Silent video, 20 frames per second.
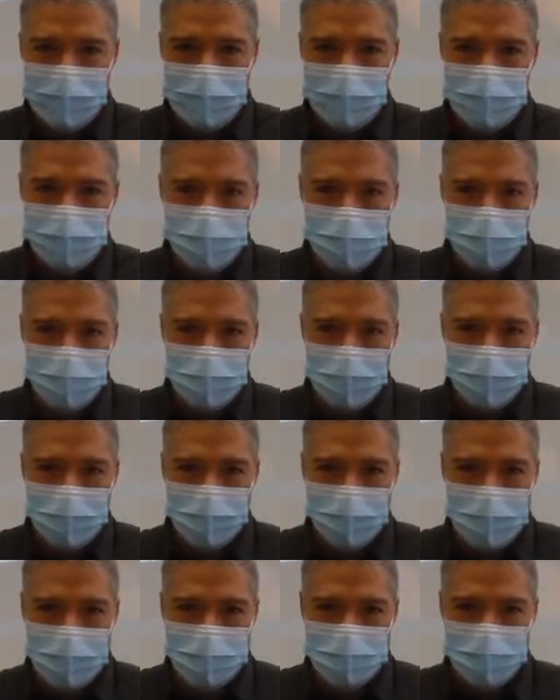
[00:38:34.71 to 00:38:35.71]
goes all the way
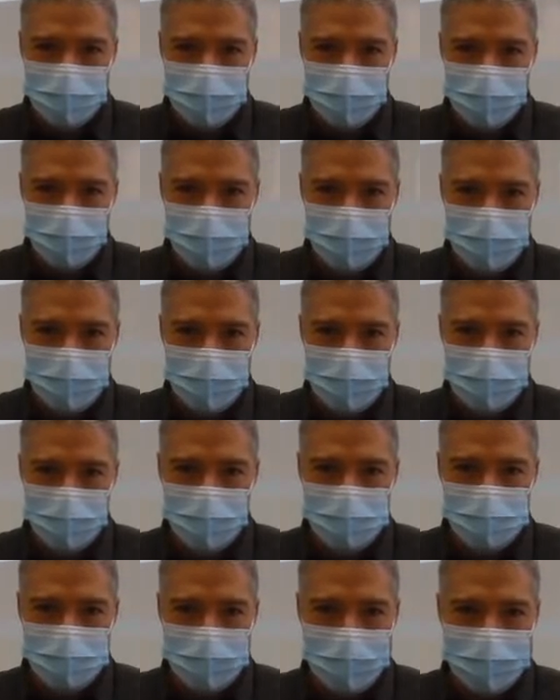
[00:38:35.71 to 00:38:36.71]
across here that
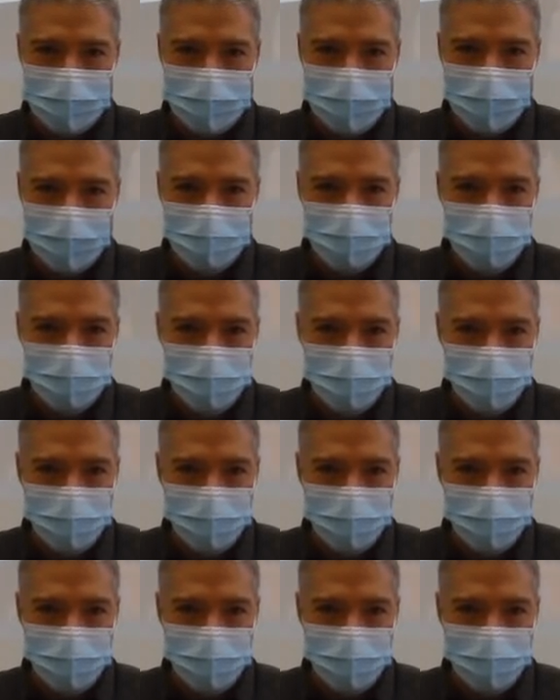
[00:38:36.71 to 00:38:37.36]
was laid down.